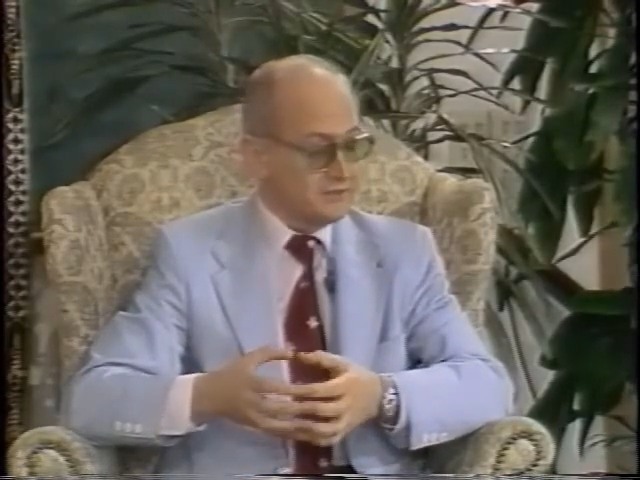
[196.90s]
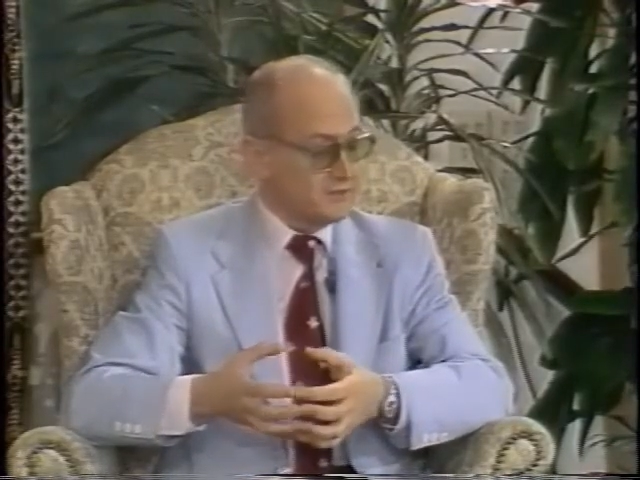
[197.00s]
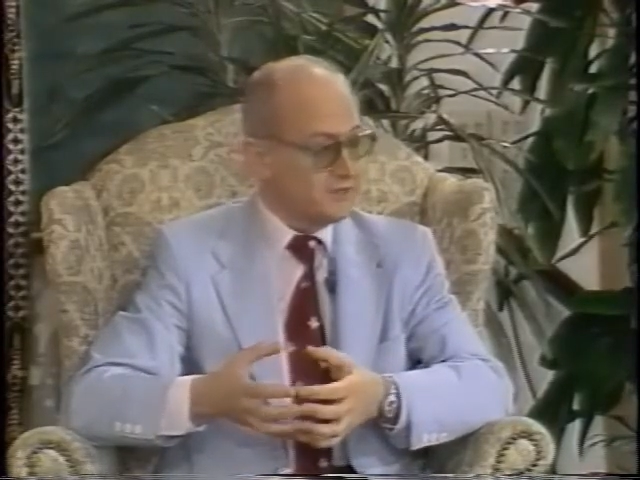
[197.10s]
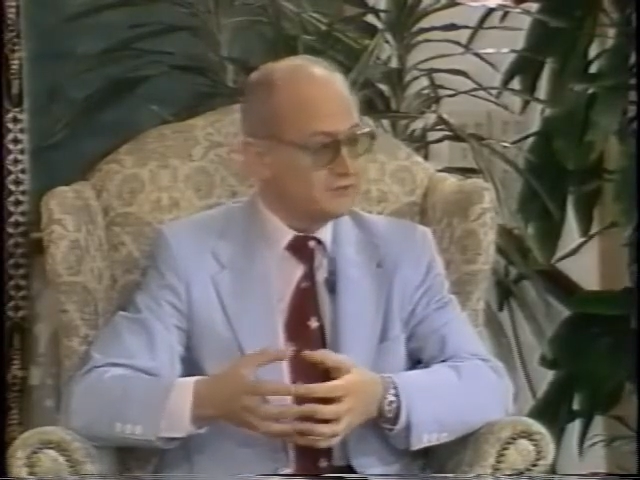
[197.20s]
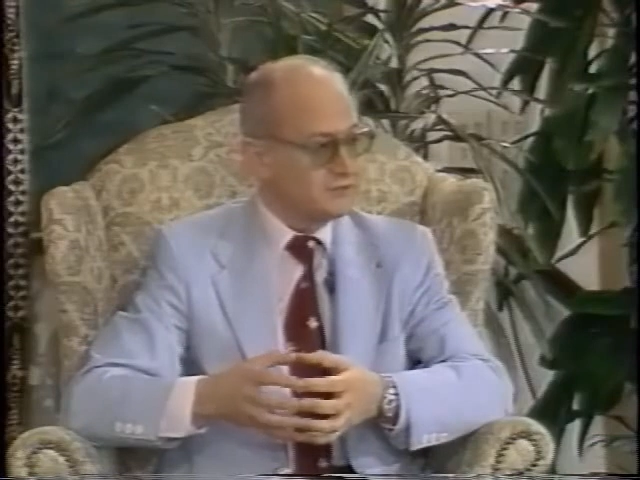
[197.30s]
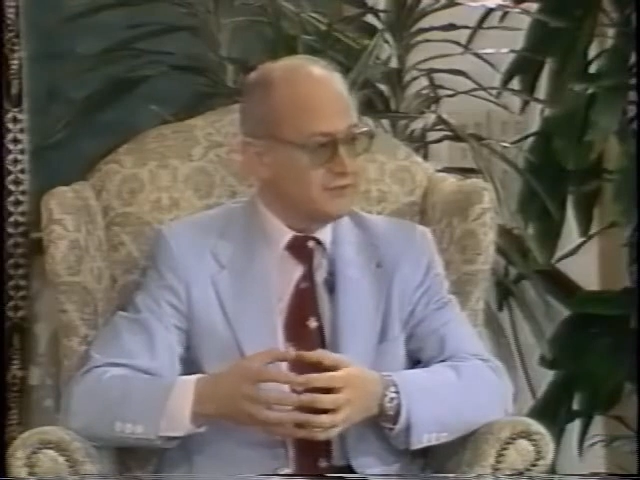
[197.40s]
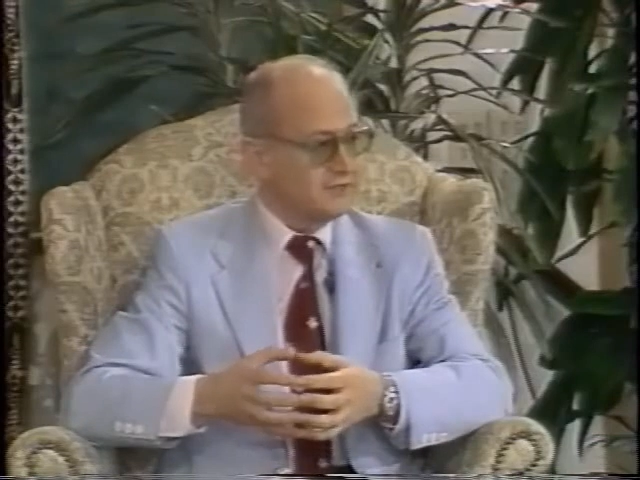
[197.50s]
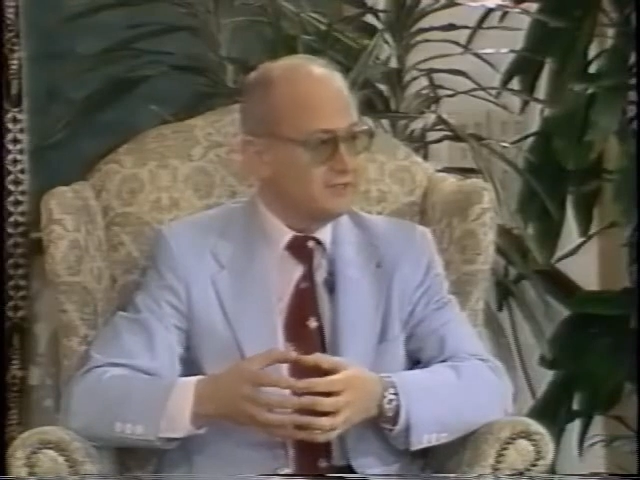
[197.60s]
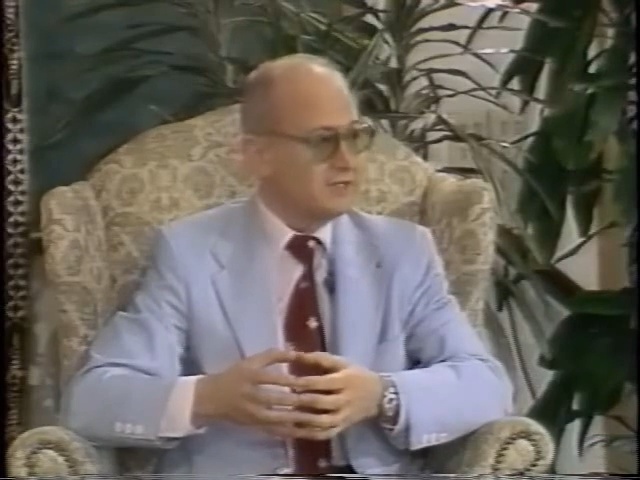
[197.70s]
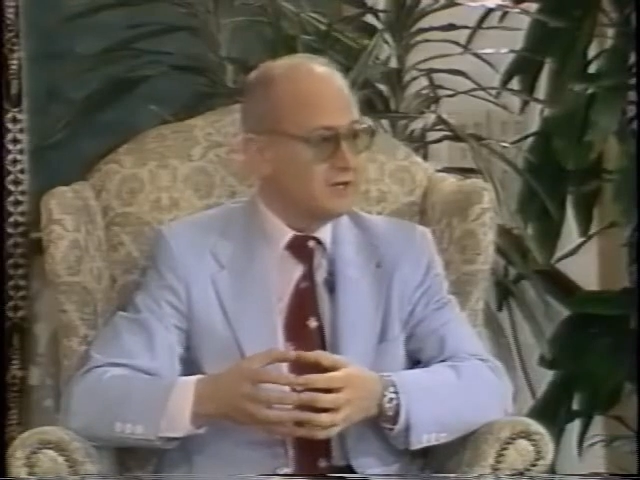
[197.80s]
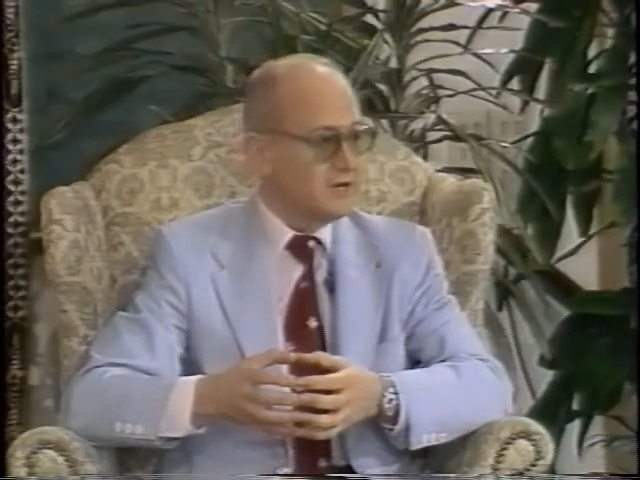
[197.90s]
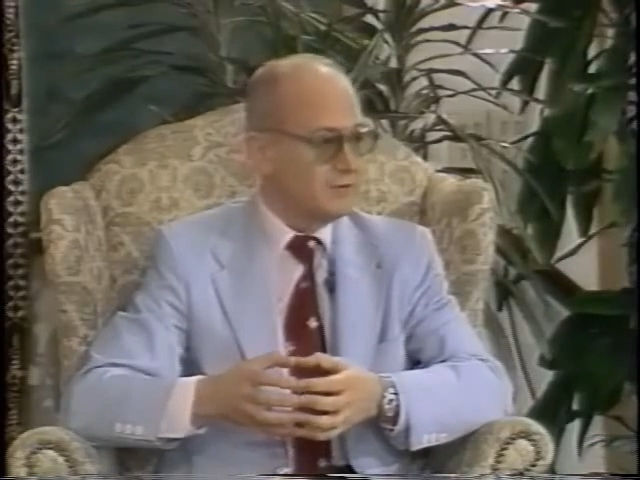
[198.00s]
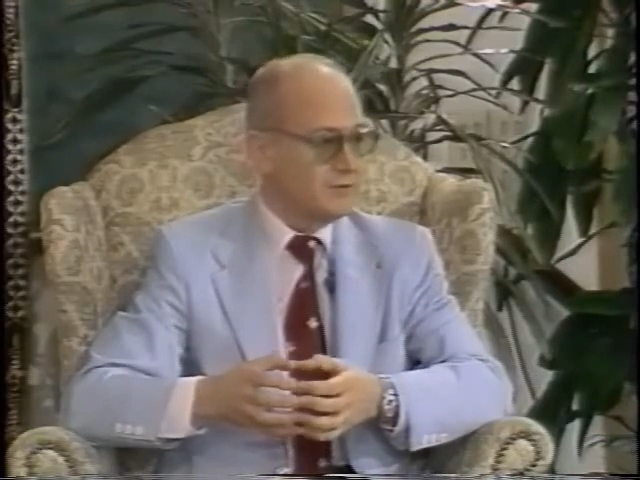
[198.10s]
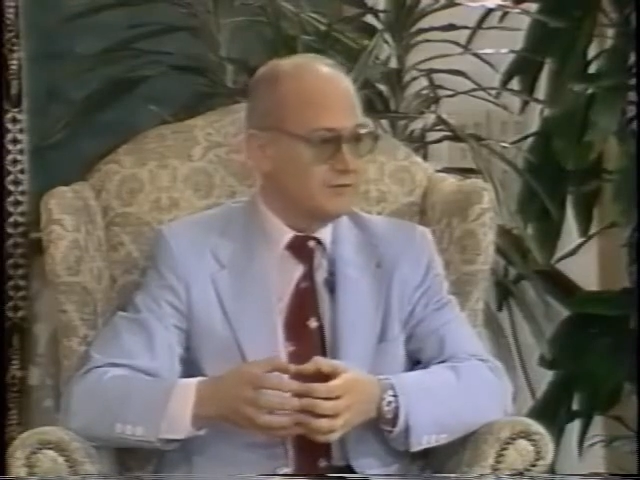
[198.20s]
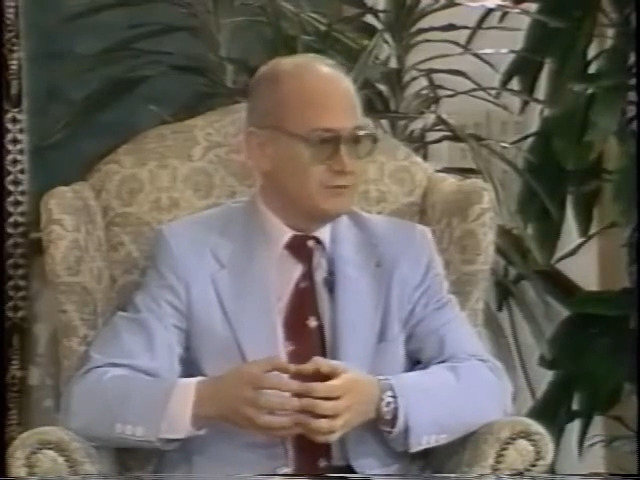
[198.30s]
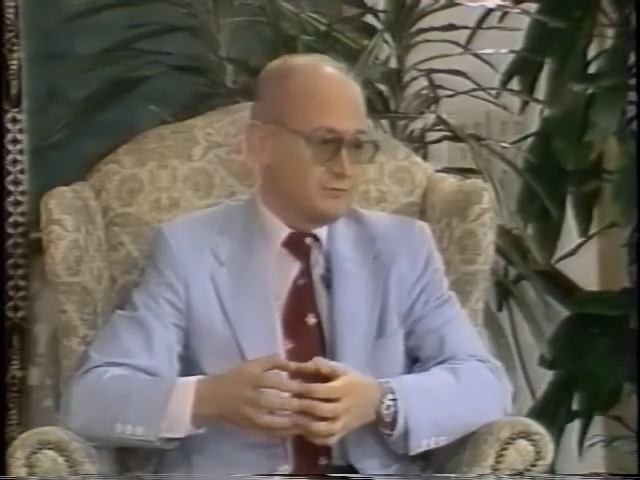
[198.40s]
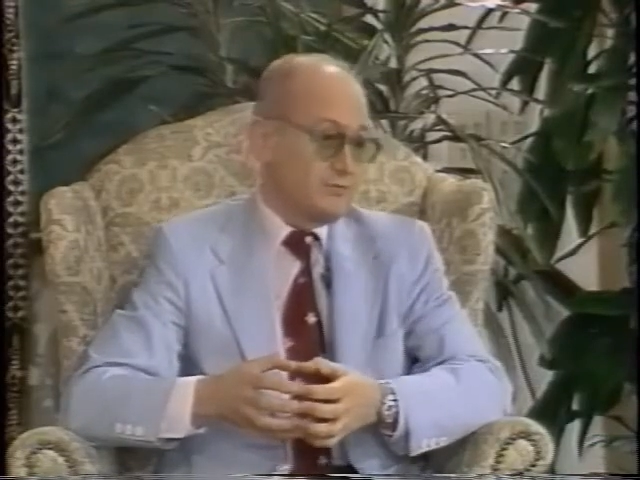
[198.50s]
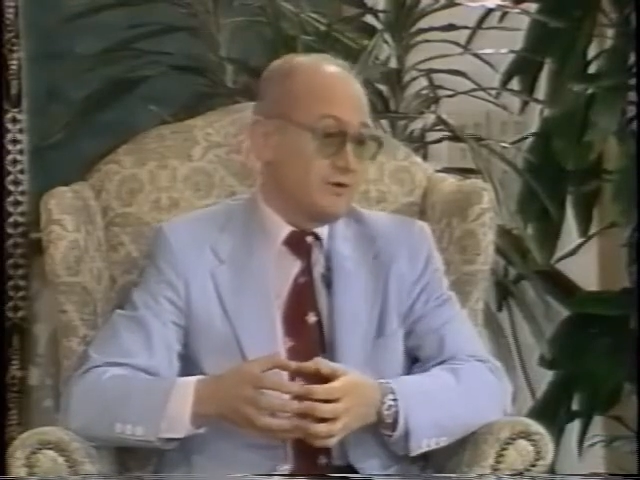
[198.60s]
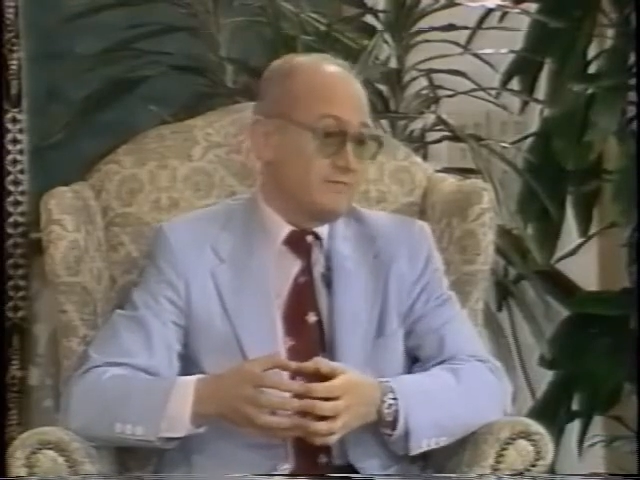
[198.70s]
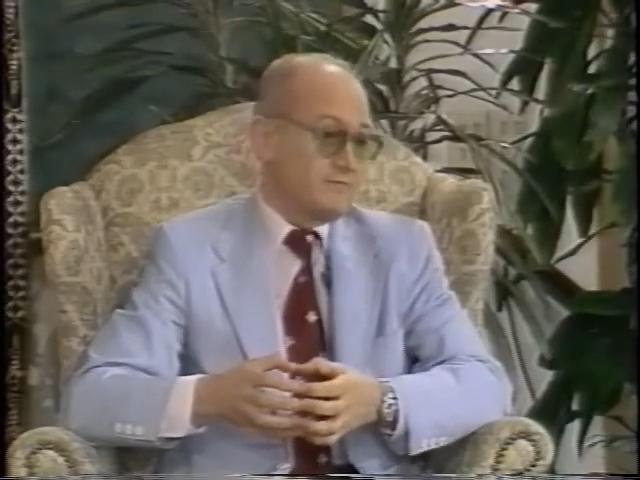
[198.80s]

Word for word: in, a country like Nicaragua who are,